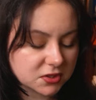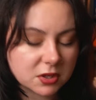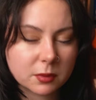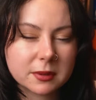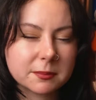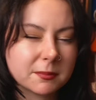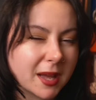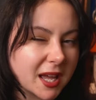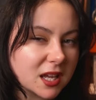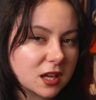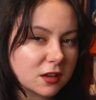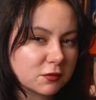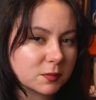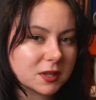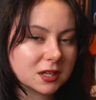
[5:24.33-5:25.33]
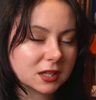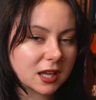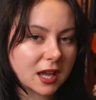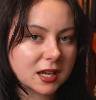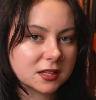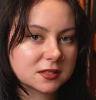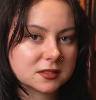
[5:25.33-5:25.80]
So it may have been a
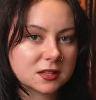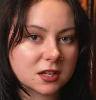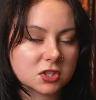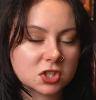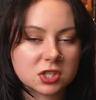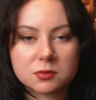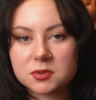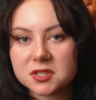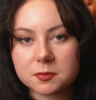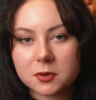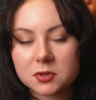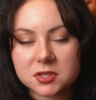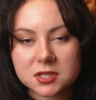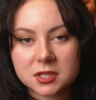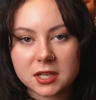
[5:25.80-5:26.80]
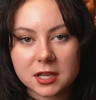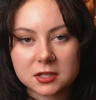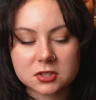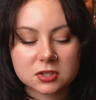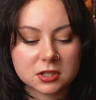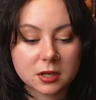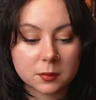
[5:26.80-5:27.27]
case that she was supposed to
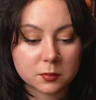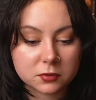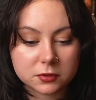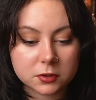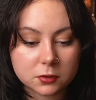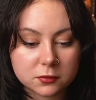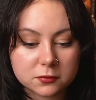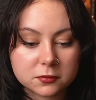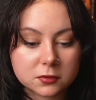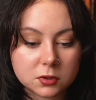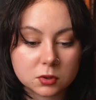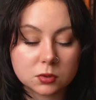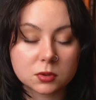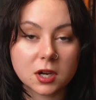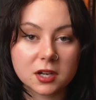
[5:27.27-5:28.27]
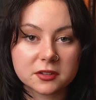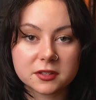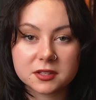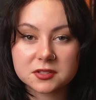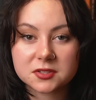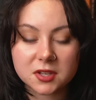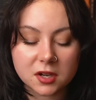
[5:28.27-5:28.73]
get to approve who got
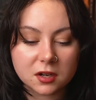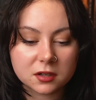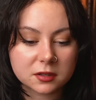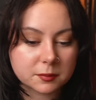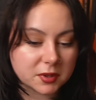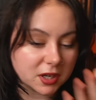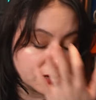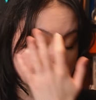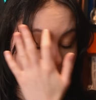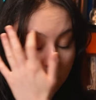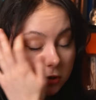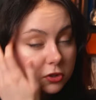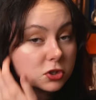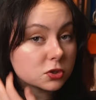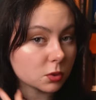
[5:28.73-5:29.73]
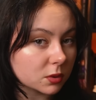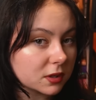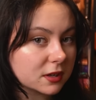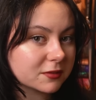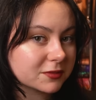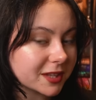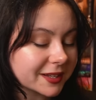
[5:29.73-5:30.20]
this song, but I'm not
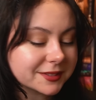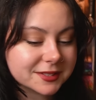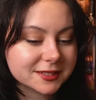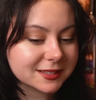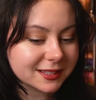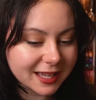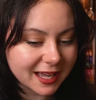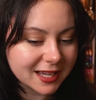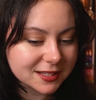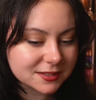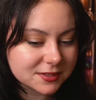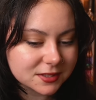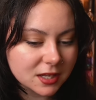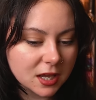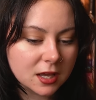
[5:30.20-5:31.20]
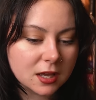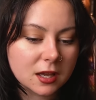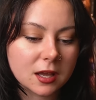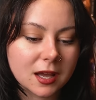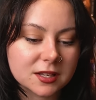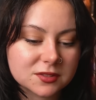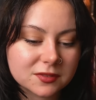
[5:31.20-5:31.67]
sure if that's the case.
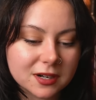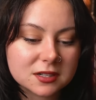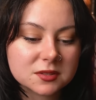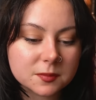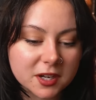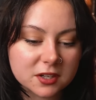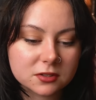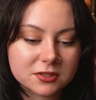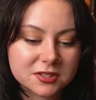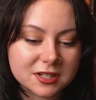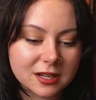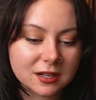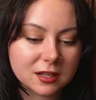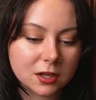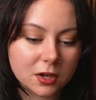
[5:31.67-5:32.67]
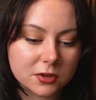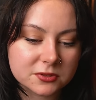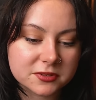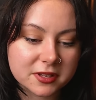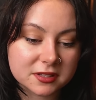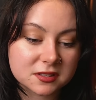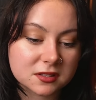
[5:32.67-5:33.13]
As far as my understanding
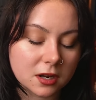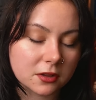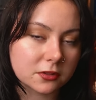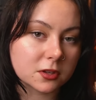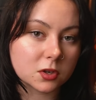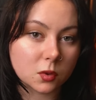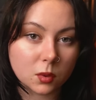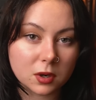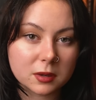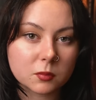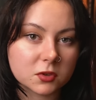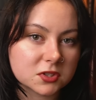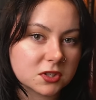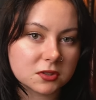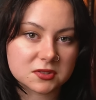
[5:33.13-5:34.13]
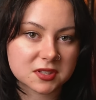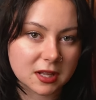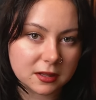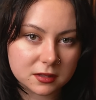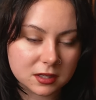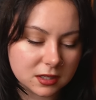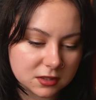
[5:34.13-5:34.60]
goes, that's not the norm. Once you
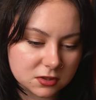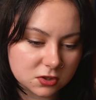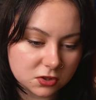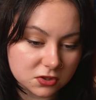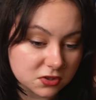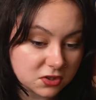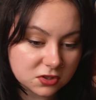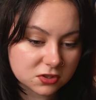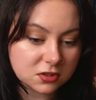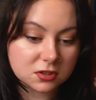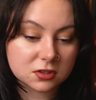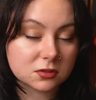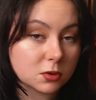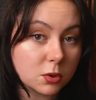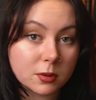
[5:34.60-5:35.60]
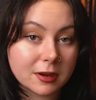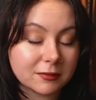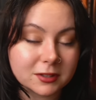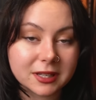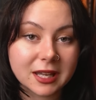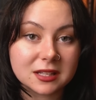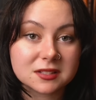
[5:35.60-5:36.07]
sell it, it's just
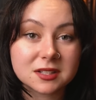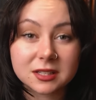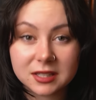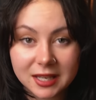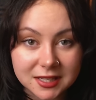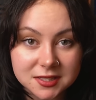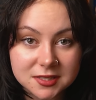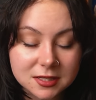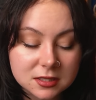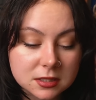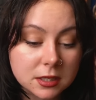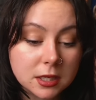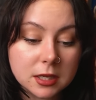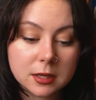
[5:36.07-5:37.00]
whoever gets it gets it.